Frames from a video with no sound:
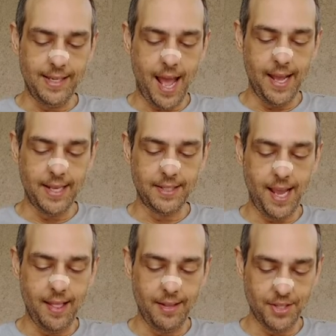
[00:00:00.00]
Taya
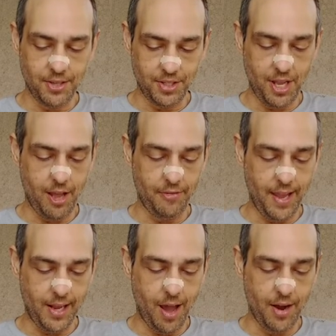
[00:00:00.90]
silenced herself
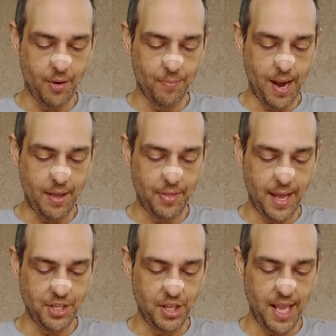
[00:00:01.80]
and caught her breath
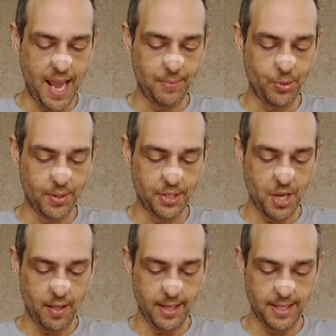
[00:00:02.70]
as she came to a
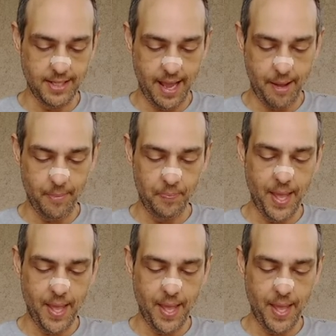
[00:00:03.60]
solid step